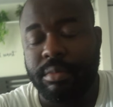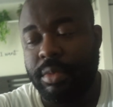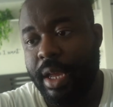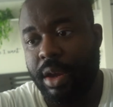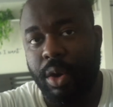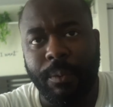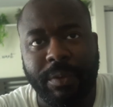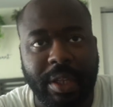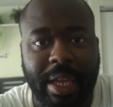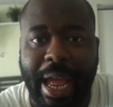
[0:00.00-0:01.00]
yeah,
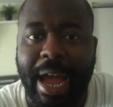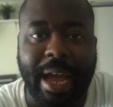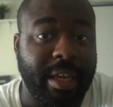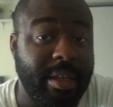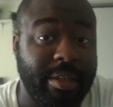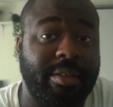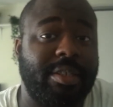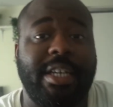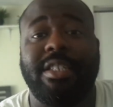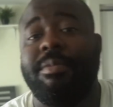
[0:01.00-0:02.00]
hopefully I can
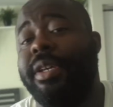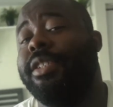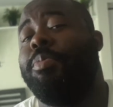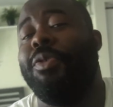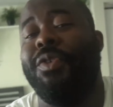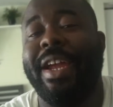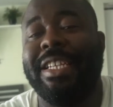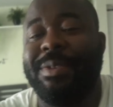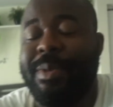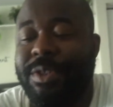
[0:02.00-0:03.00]
share some
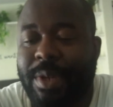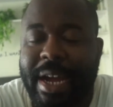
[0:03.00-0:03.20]
inspiration with you